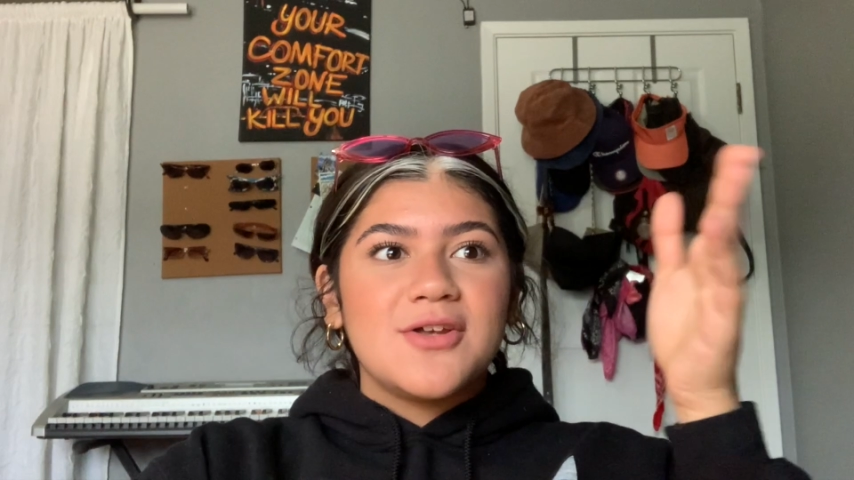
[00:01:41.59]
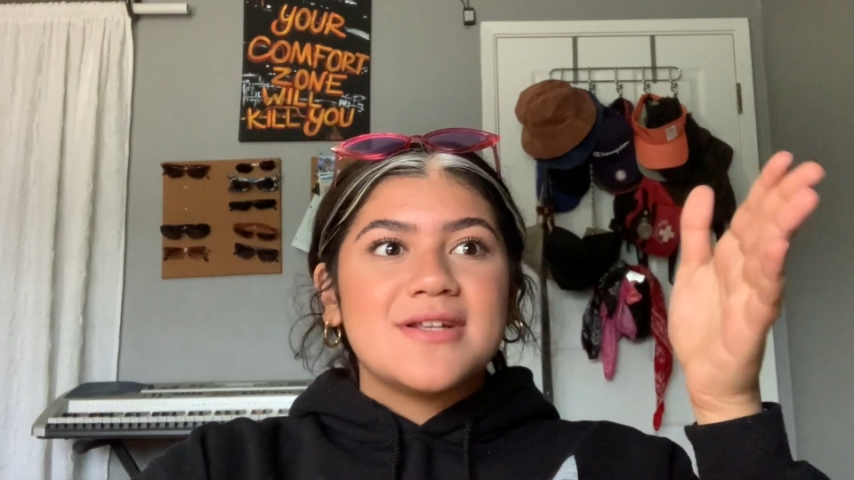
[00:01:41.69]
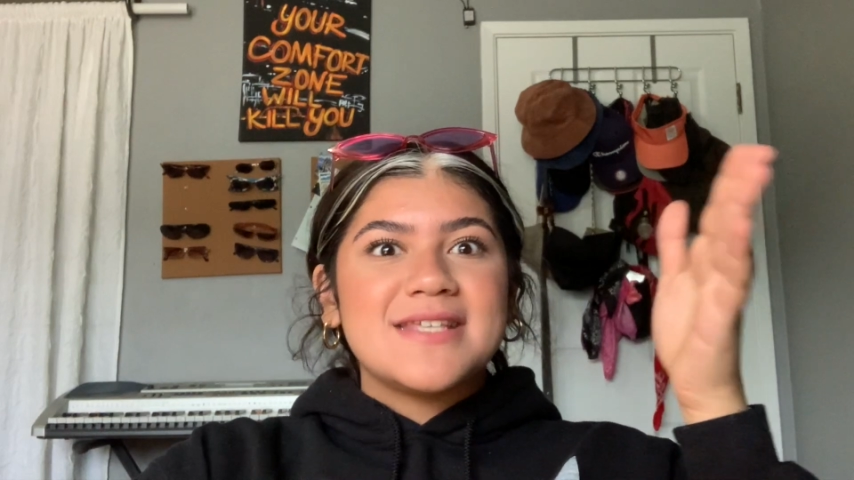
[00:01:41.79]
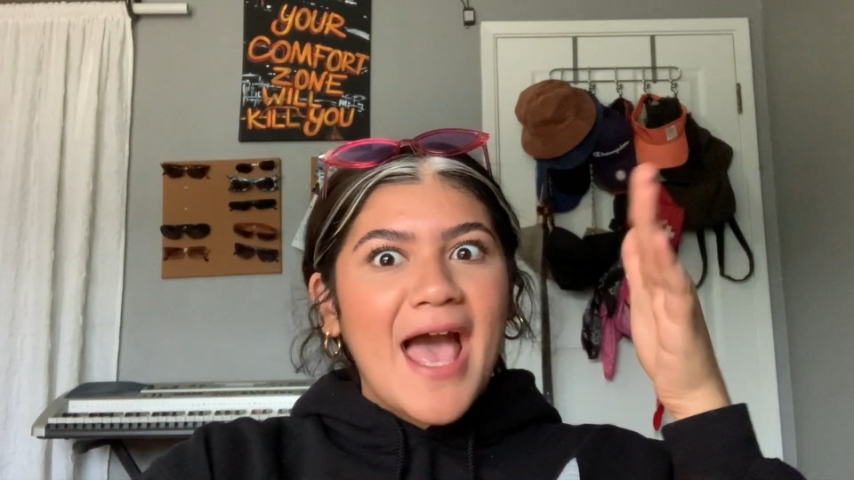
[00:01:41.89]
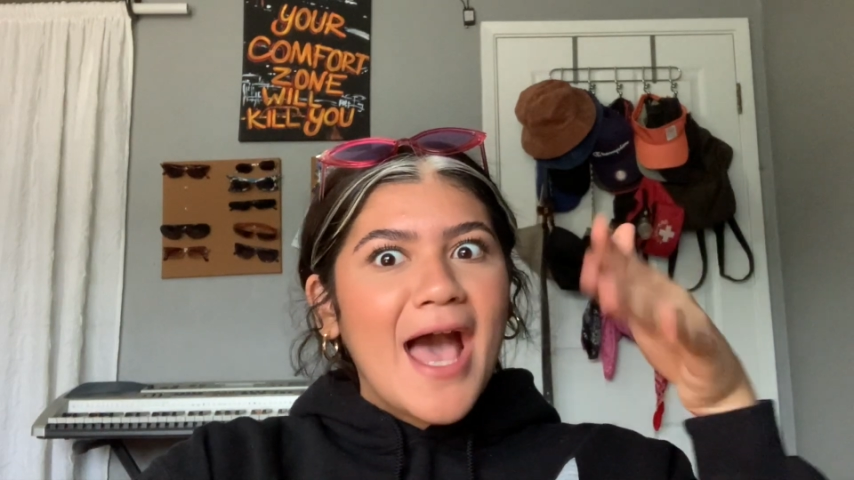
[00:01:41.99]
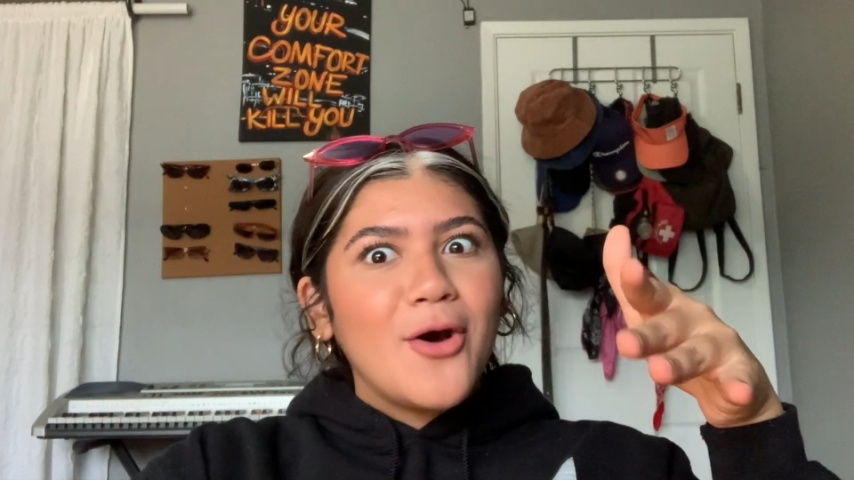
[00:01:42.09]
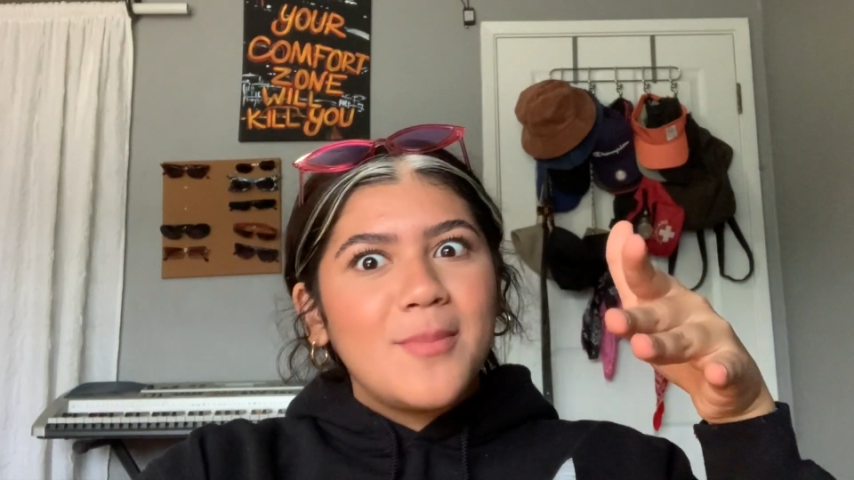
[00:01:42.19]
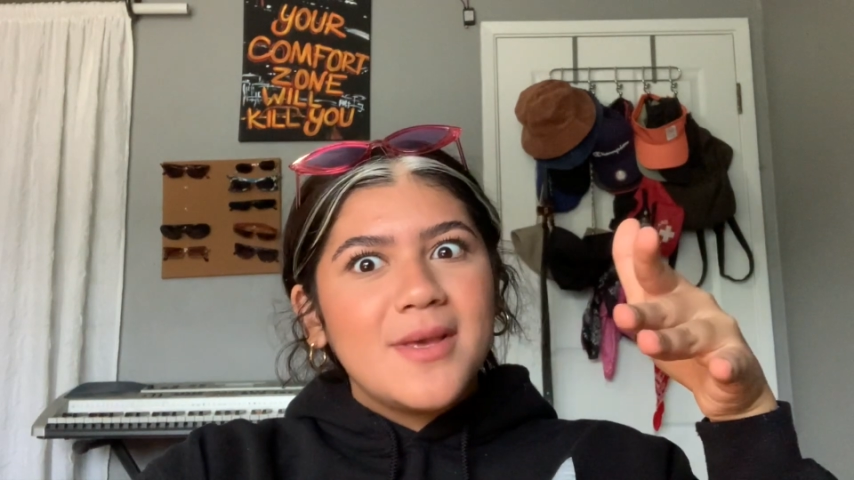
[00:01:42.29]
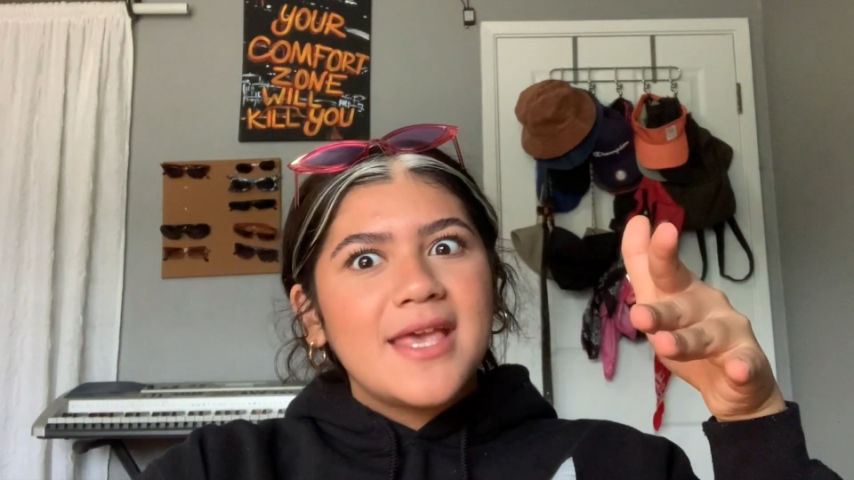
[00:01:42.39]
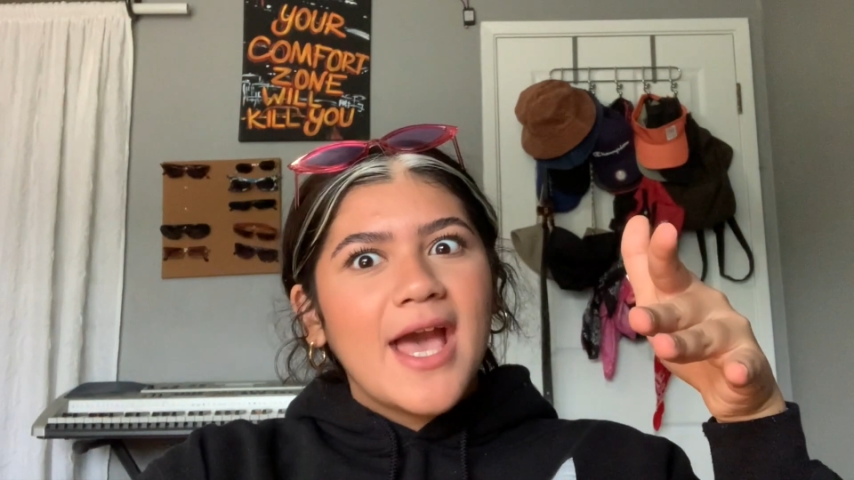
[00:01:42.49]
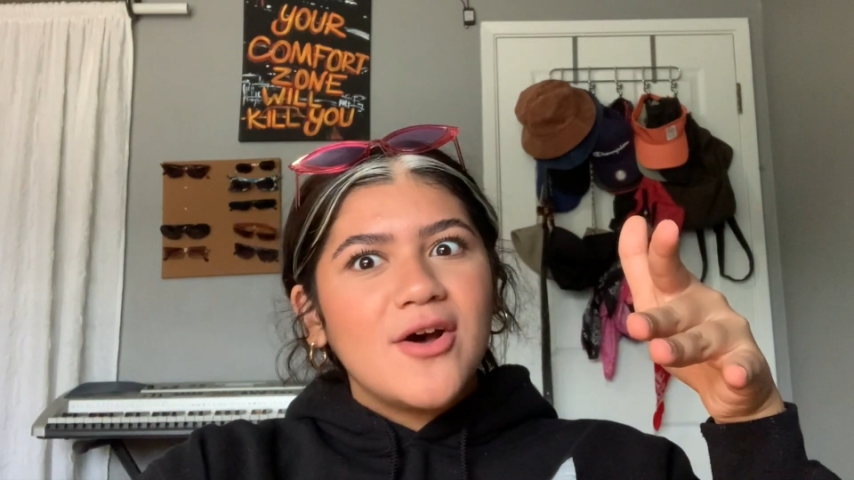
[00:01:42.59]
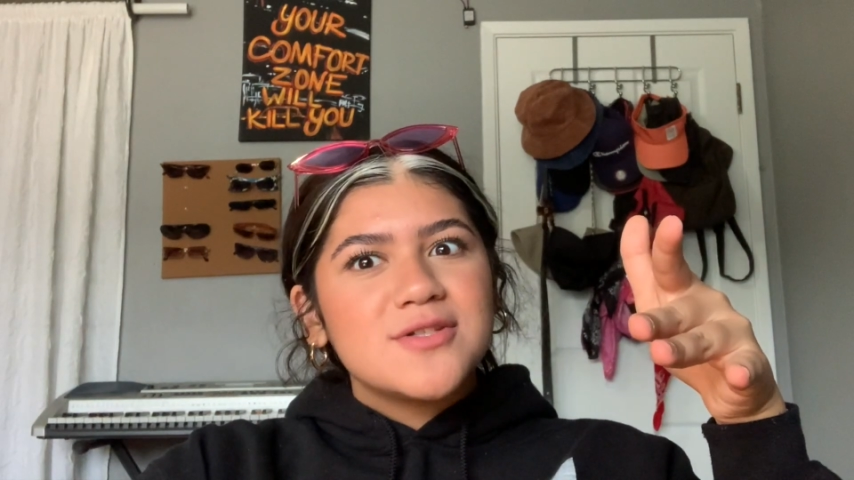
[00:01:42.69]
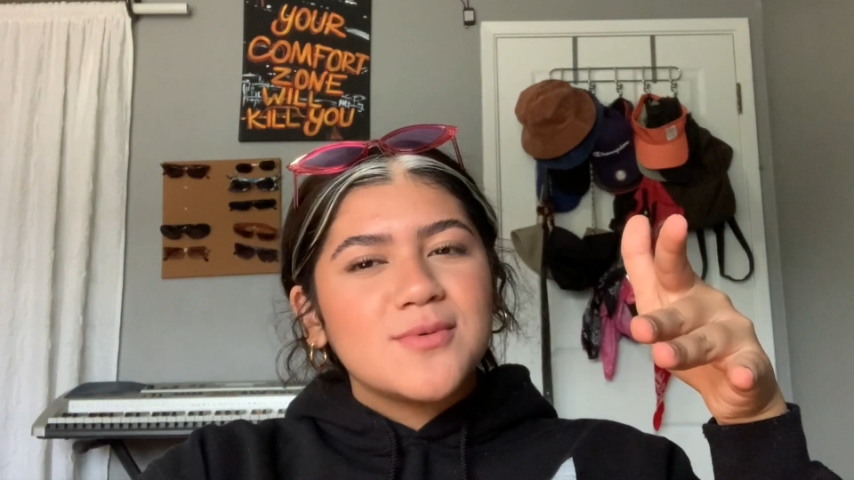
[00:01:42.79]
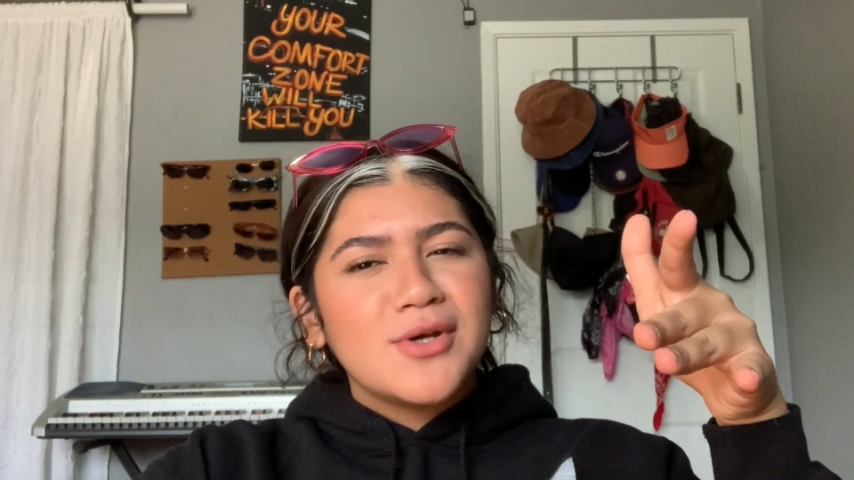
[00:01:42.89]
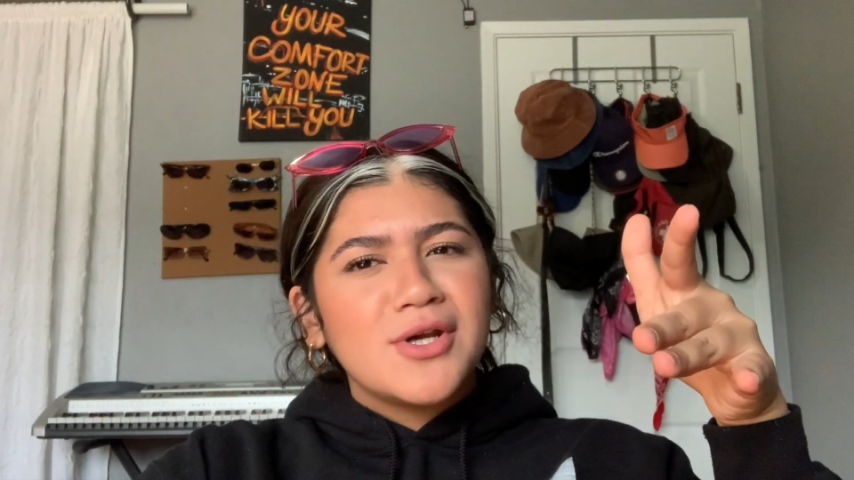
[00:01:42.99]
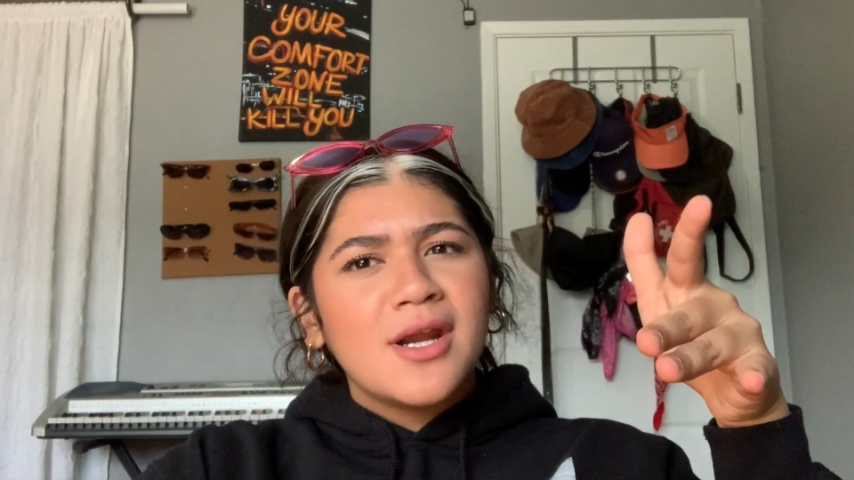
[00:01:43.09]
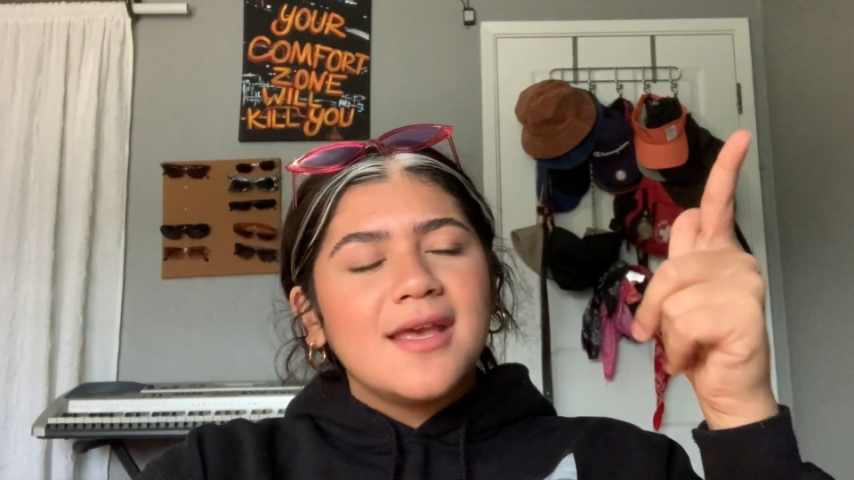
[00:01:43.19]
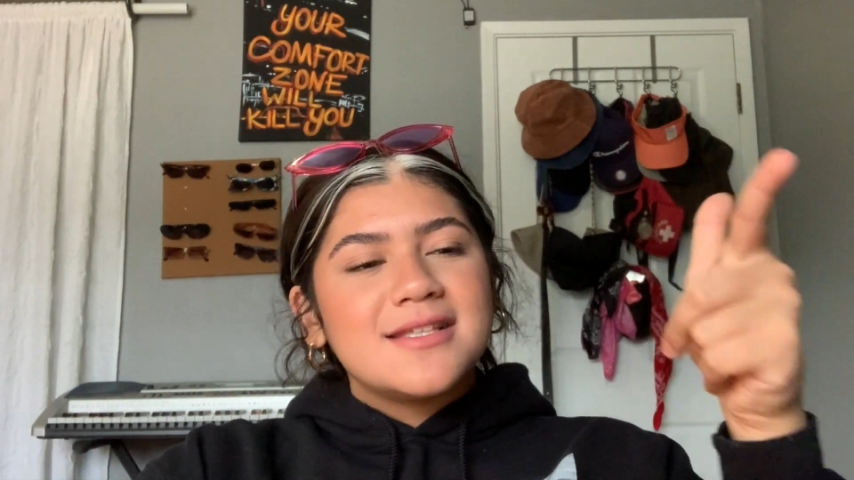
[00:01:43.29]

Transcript: noticed how big cows were